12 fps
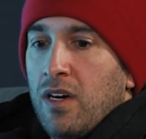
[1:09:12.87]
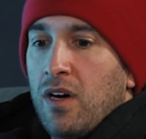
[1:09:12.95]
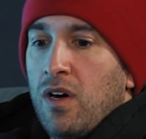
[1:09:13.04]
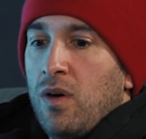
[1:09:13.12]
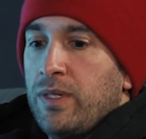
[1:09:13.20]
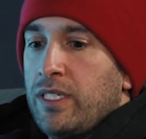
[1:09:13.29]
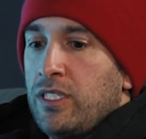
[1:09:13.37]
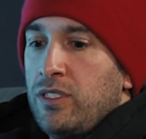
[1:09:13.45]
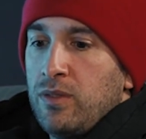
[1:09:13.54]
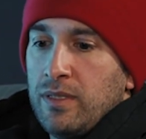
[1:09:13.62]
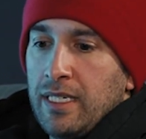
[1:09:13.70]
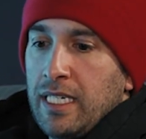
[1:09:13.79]
oh, you could
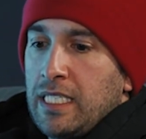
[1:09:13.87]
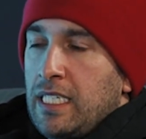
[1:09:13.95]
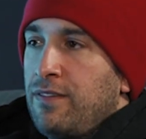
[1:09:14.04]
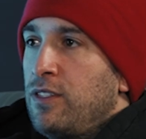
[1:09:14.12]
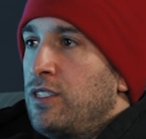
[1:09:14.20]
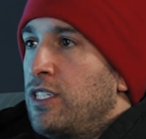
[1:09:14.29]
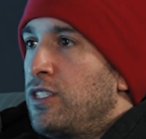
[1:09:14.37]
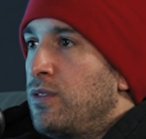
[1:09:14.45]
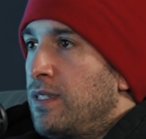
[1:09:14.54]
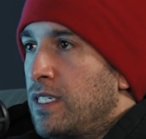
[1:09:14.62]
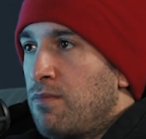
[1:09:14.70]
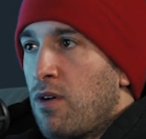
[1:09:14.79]
do this if you just do
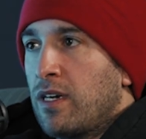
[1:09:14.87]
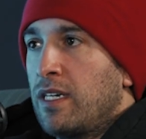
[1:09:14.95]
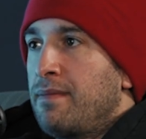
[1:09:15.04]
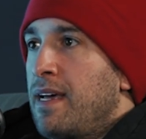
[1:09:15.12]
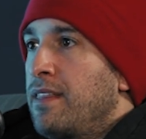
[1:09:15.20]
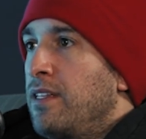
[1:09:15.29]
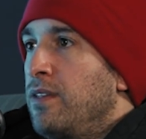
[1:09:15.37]
this marketing method.